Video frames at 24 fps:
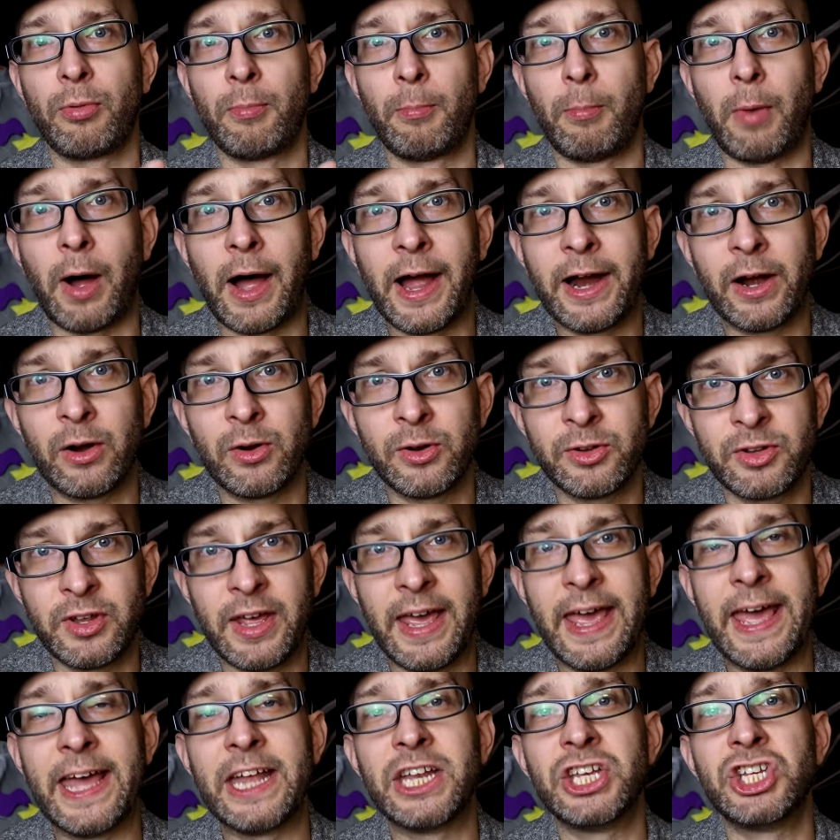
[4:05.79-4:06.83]
Myers
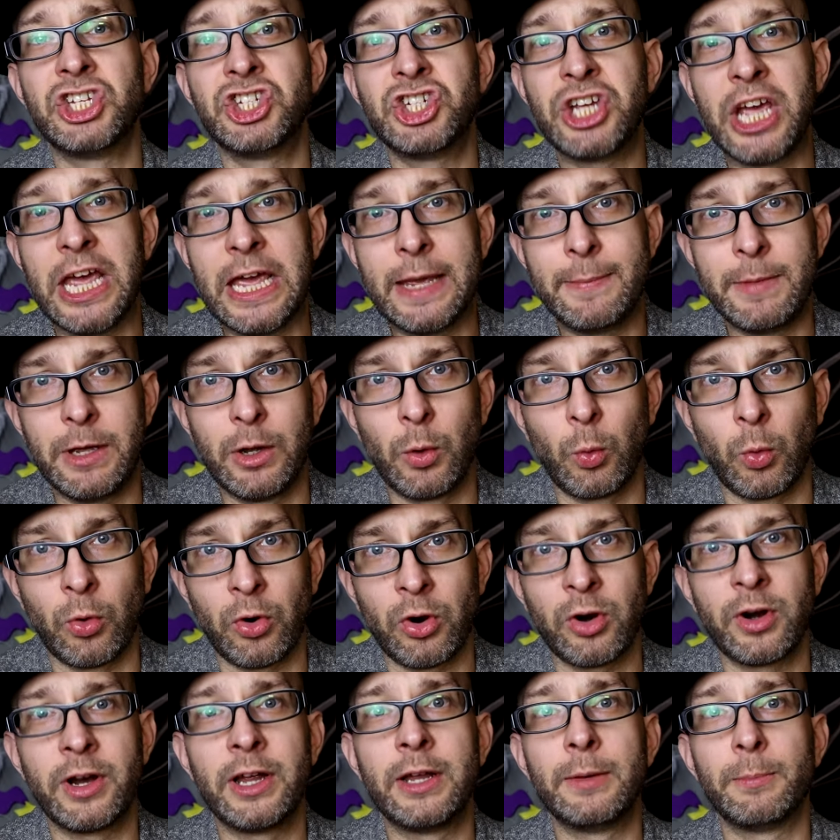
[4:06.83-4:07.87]
and Jamie
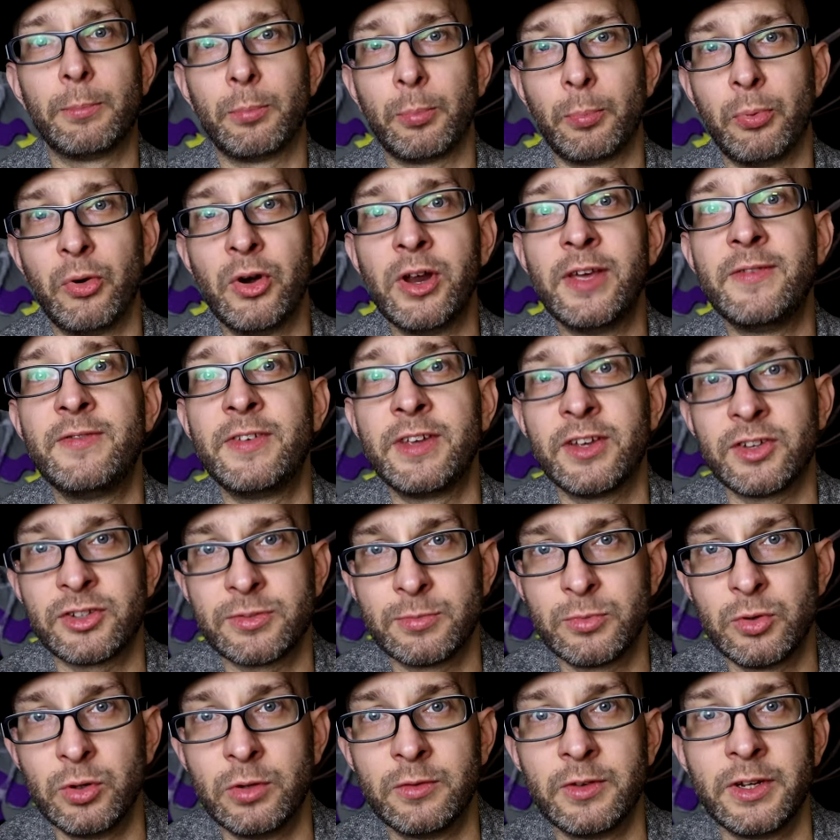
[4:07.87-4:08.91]
were in previous
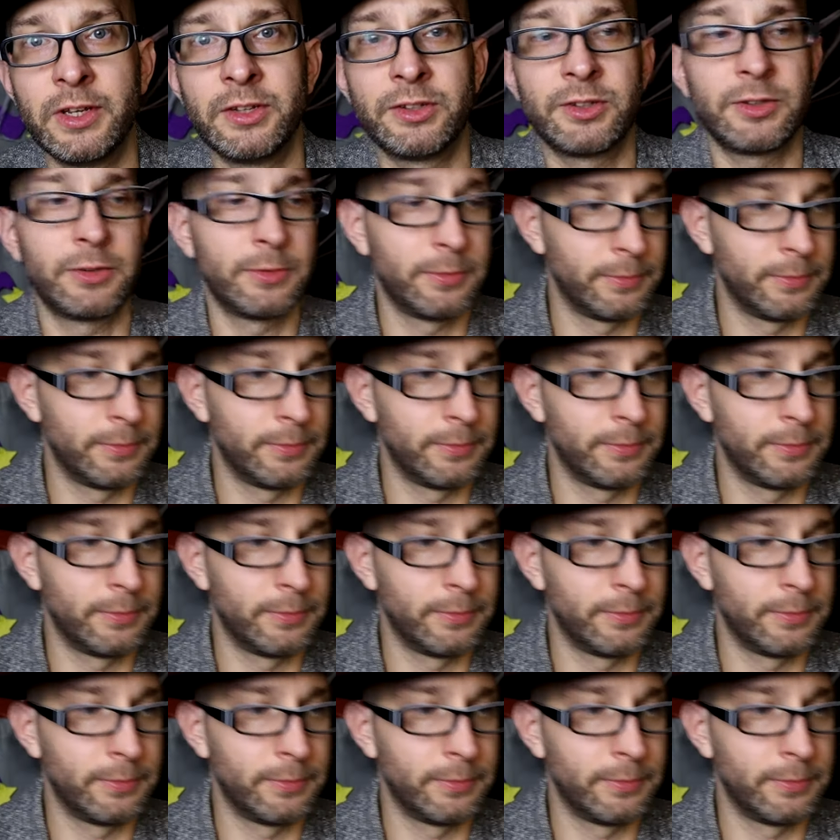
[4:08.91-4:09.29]
movies.